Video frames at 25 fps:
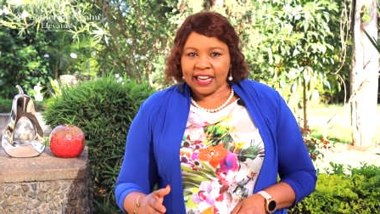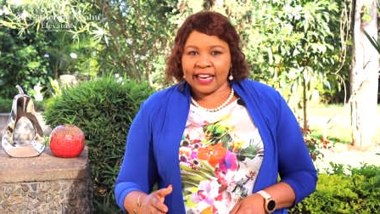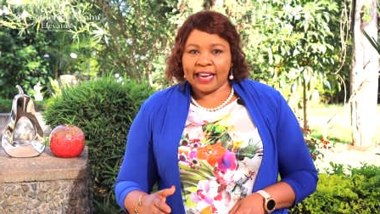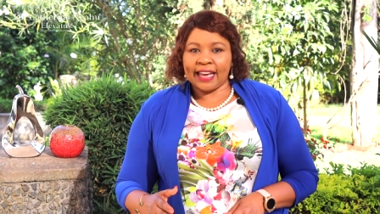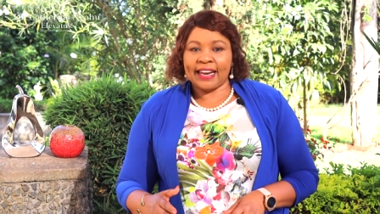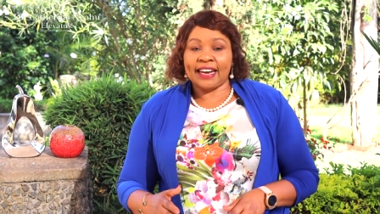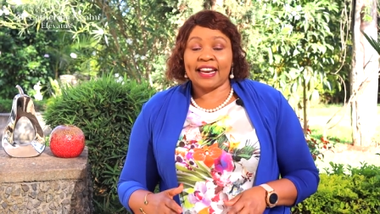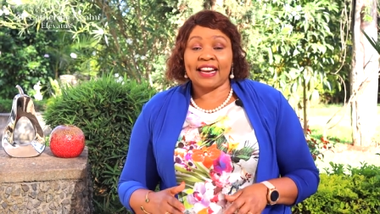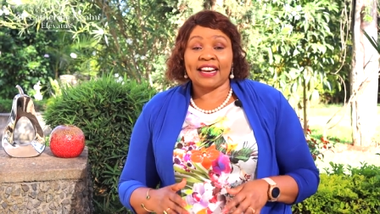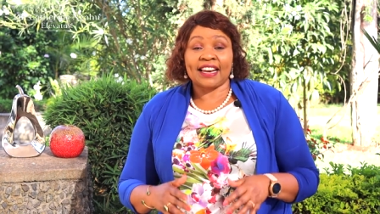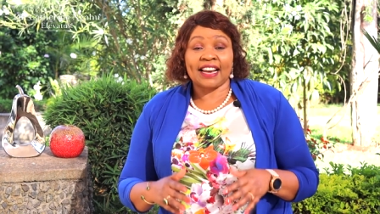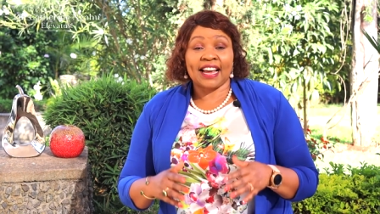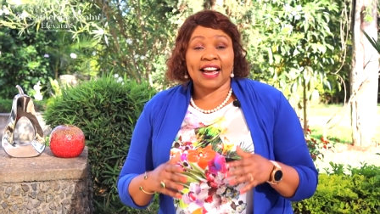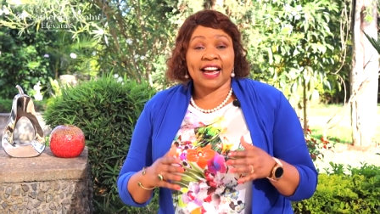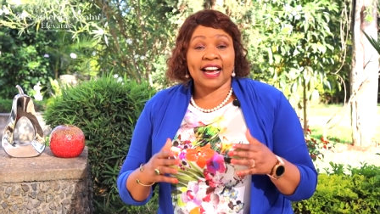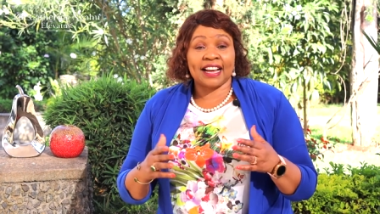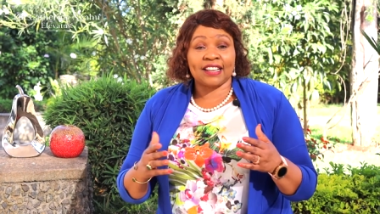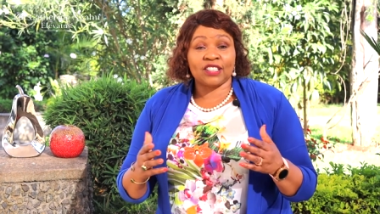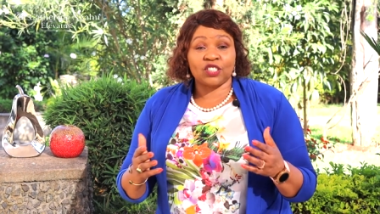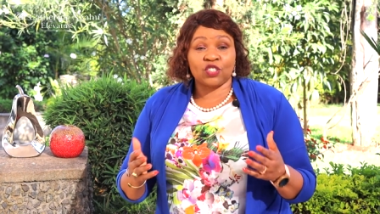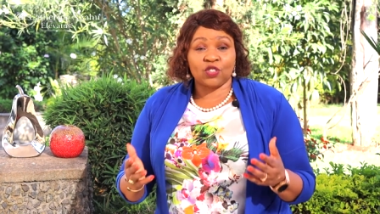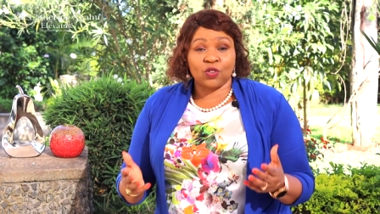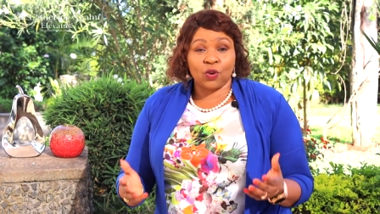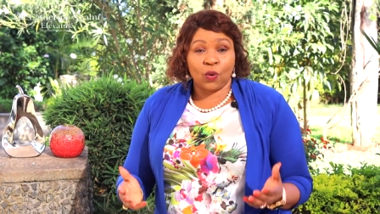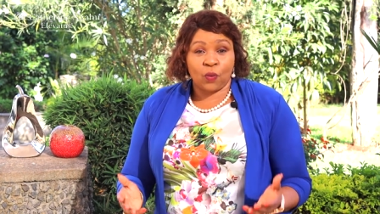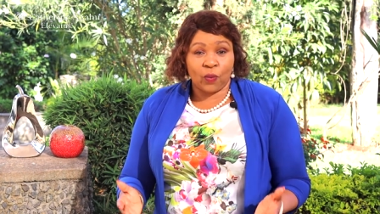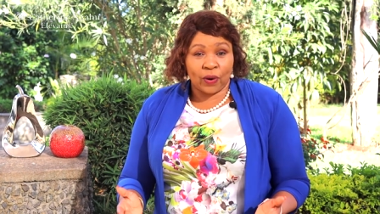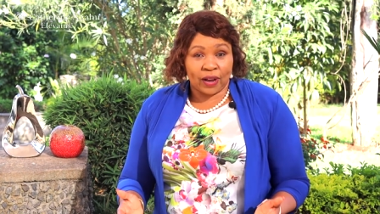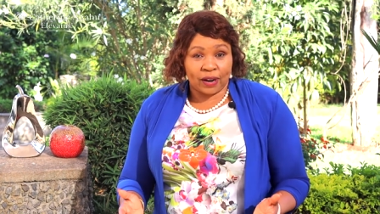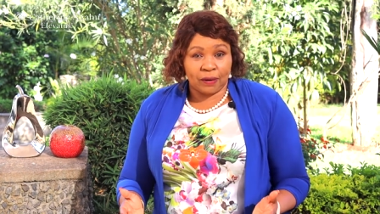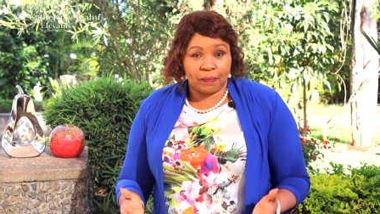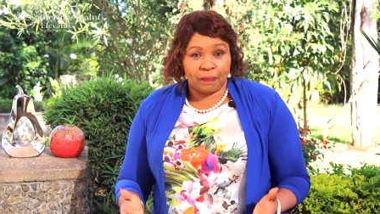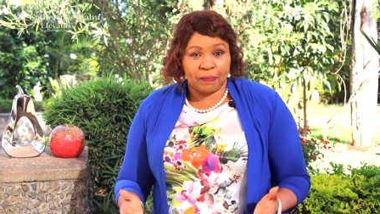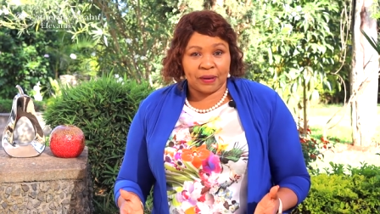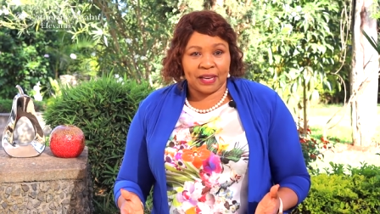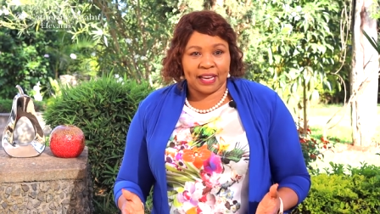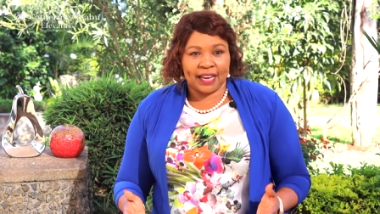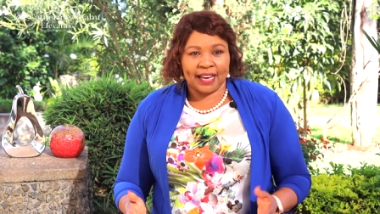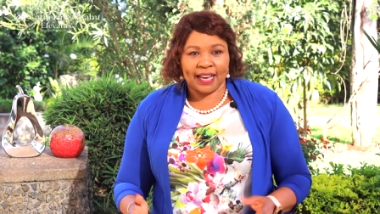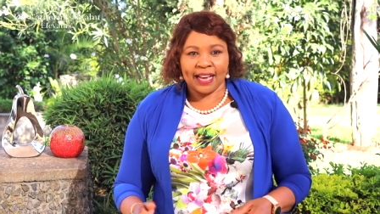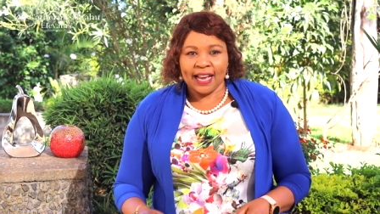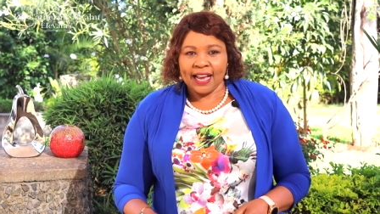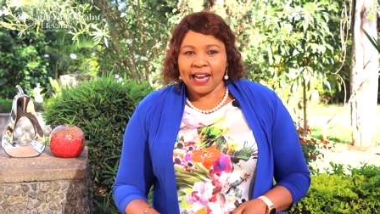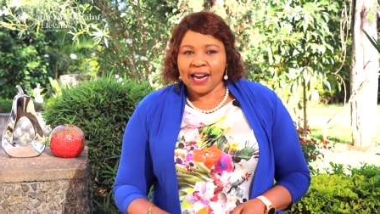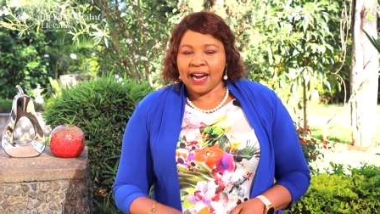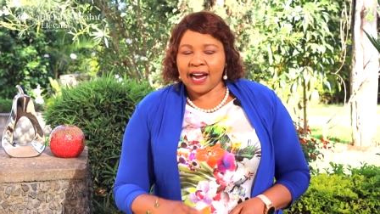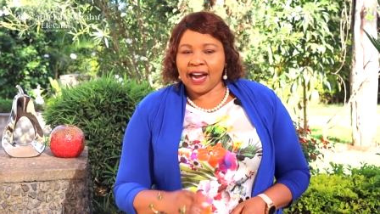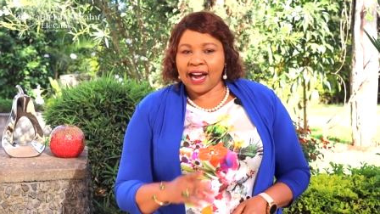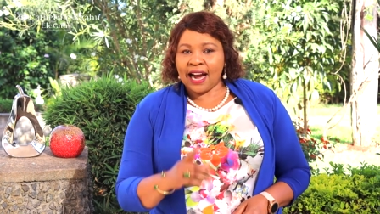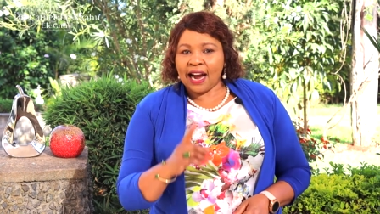and enhance your well-being
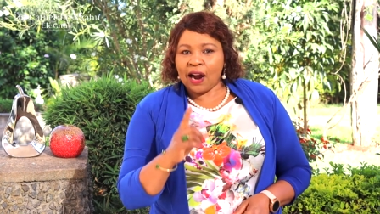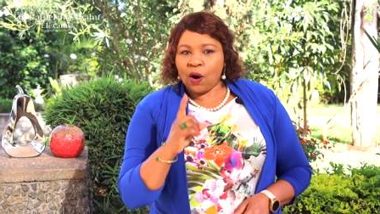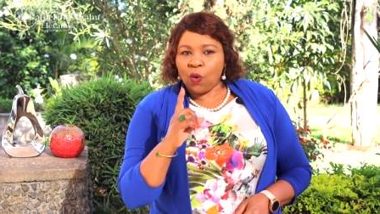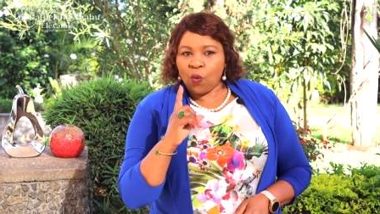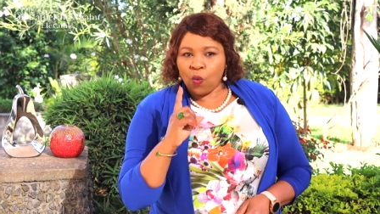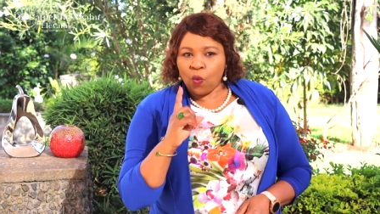are